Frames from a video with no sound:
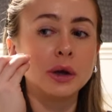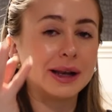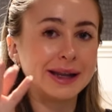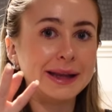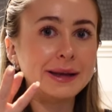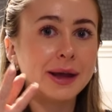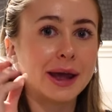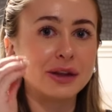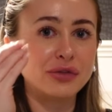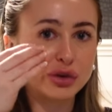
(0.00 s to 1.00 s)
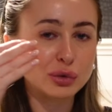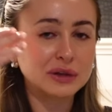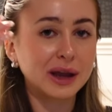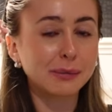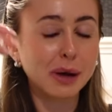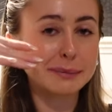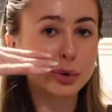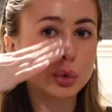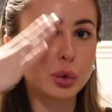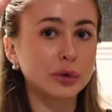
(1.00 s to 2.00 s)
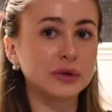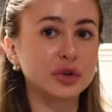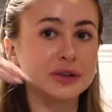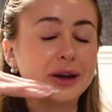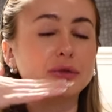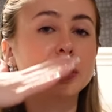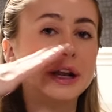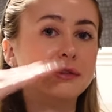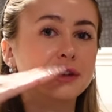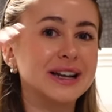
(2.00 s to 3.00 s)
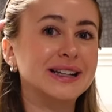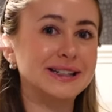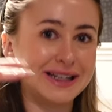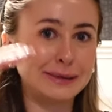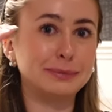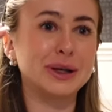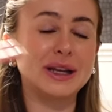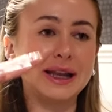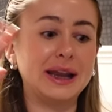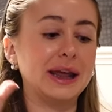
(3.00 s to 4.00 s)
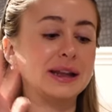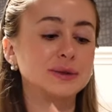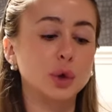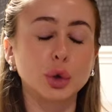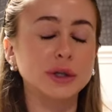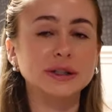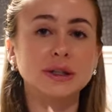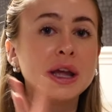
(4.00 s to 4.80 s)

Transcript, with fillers: clean and it feels like my pores have just had a really, really deep clean and it's gotten